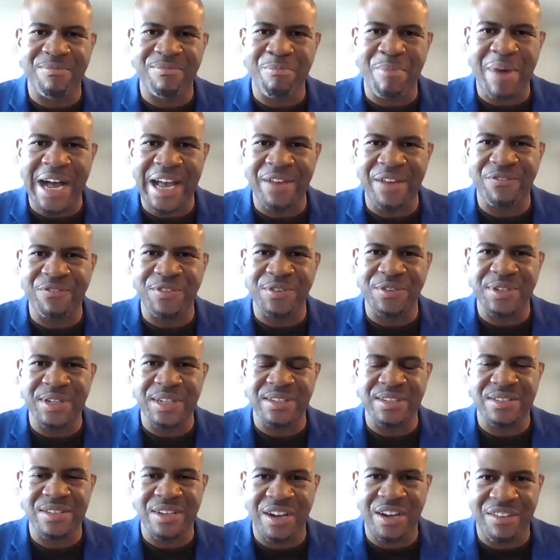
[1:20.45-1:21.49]

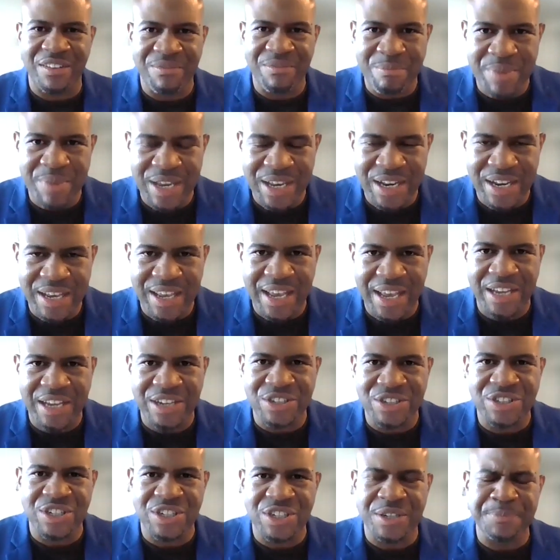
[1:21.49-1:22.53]
mindfulness, of
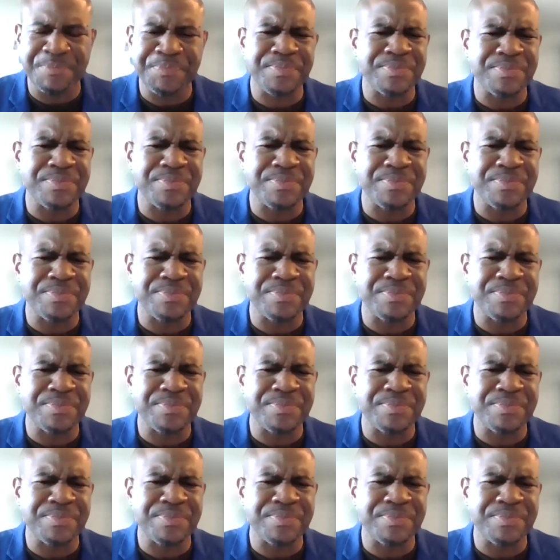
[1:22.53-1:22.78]
mediation,